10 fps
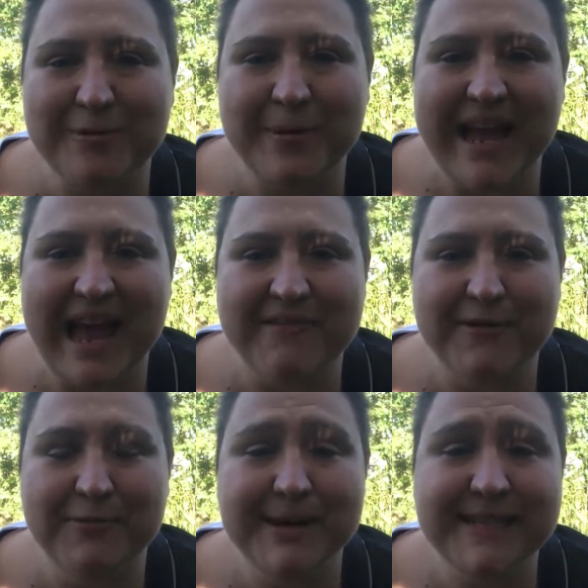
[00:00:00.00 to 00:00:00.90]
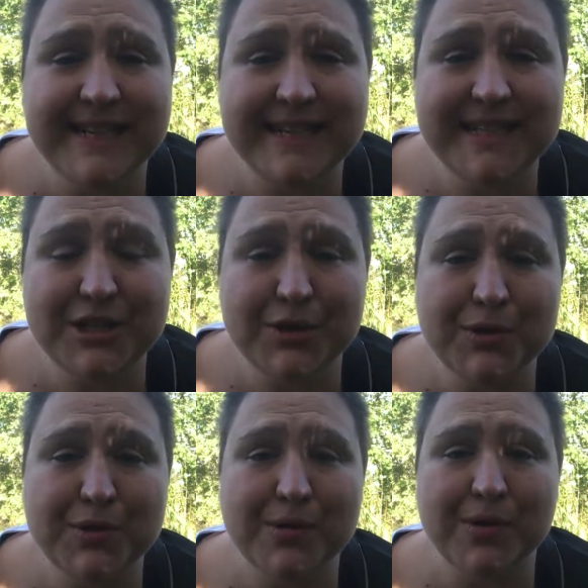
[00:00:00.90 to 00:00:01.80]
We have a visit
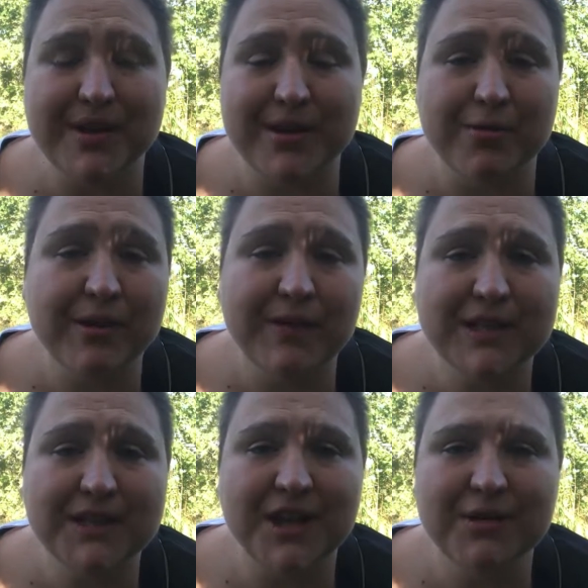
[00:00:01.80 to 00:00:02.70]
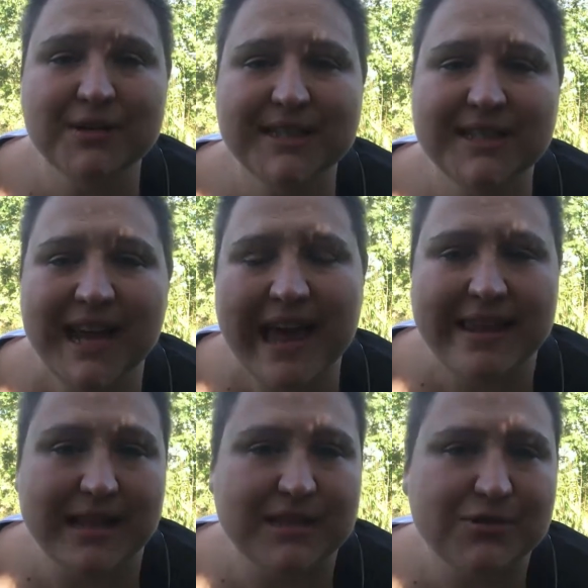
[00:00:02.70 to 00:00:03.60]
to the Riverstones,
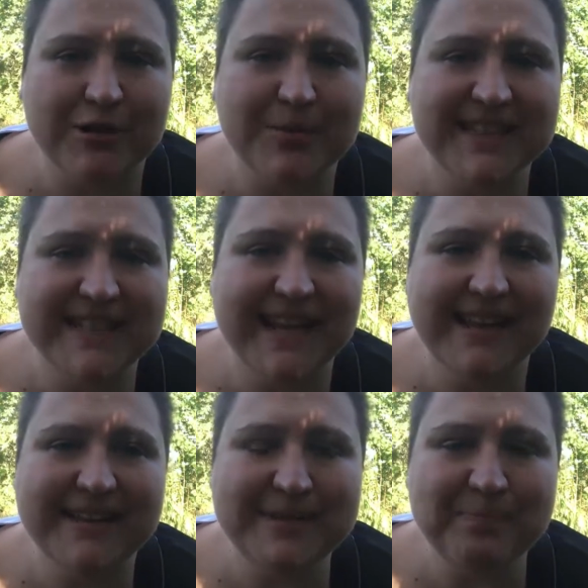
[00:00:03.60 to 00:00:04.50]
that's Robbie's guild.